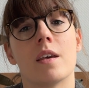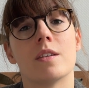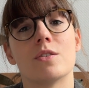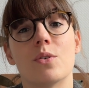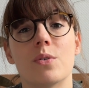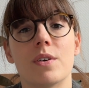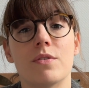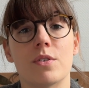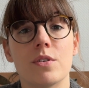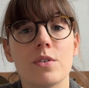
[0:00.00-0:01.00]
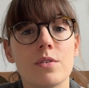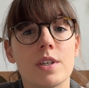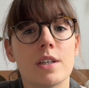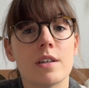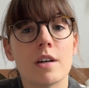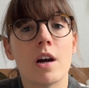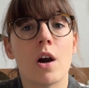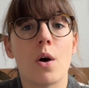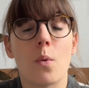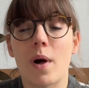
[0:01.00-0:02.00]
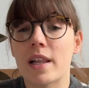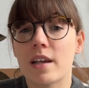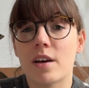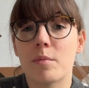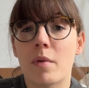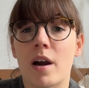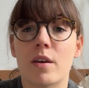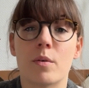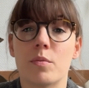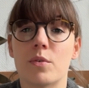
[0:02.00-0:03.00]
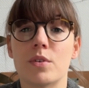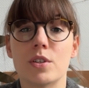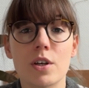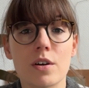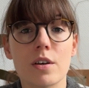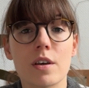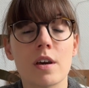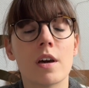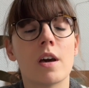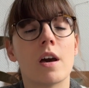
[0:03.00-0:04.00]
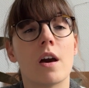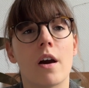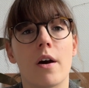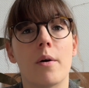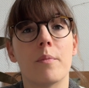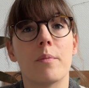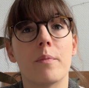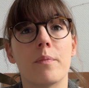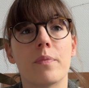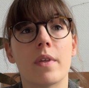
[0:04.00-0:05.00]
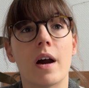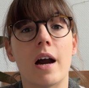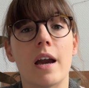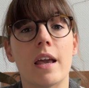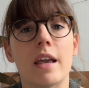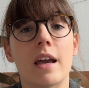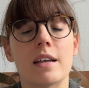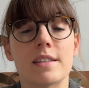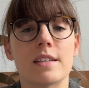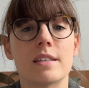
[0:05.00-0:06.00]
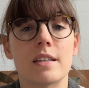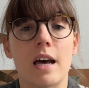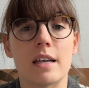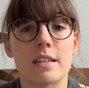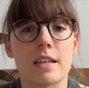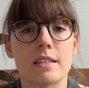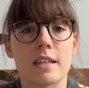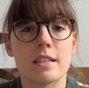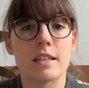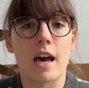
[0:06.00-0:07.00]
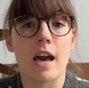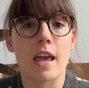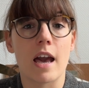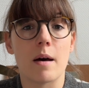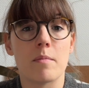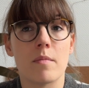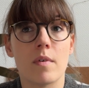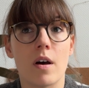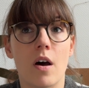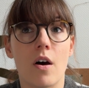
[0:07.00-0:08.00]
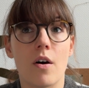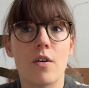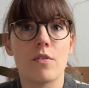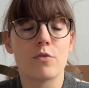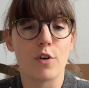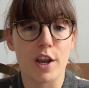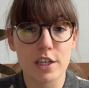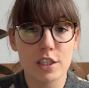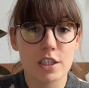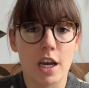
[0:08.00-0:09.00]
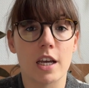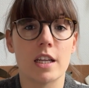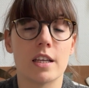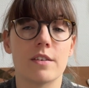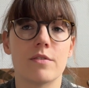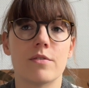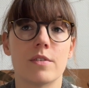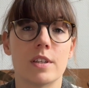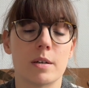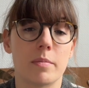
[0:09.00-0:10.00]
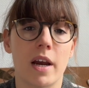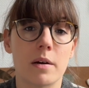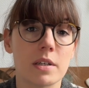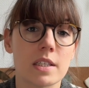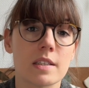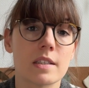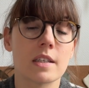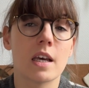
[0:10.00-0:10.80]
So if you're new here, welcome, I hope you enjoy. As I said, I am French. I live near Paris